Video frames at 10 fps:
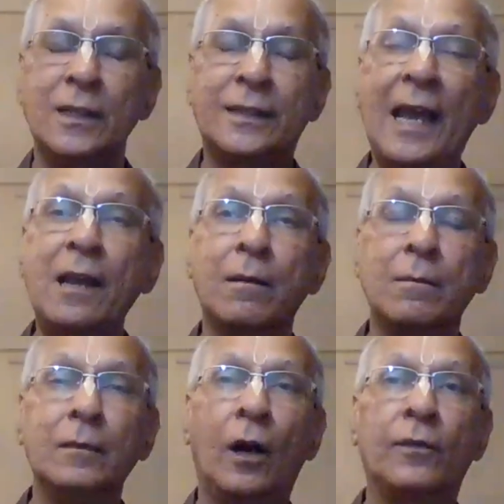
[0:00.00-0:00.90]
During the
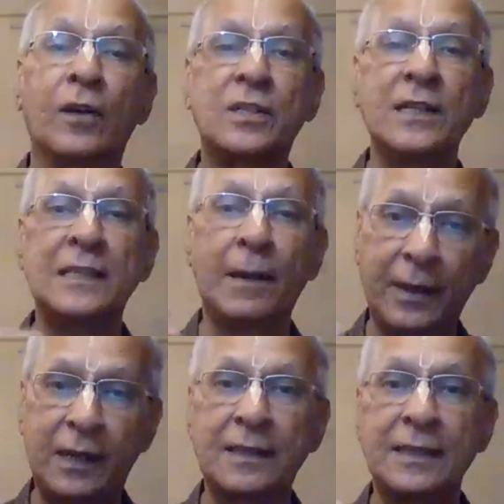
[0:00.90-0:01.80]
time of Krishna's
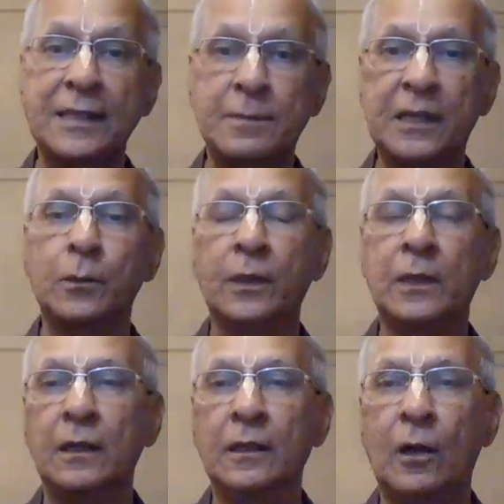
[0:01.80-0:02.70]
appearance in this middle
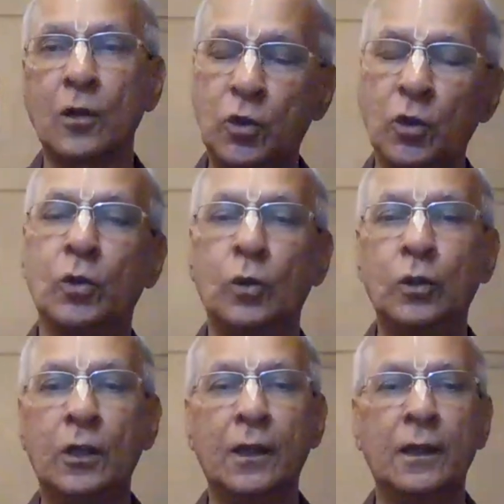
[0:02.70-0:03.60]
world, also,